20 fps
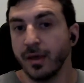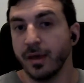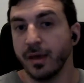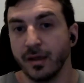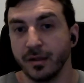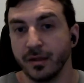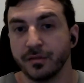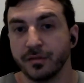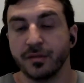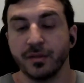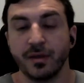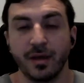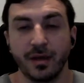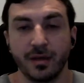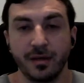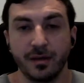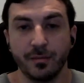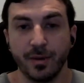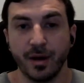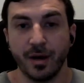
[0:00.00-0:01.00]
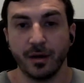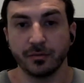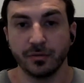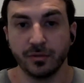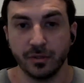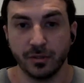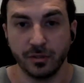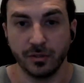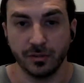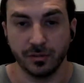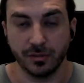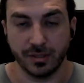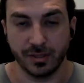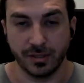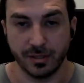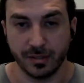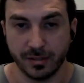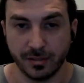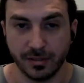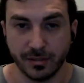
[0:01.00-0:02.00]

health and about their uh,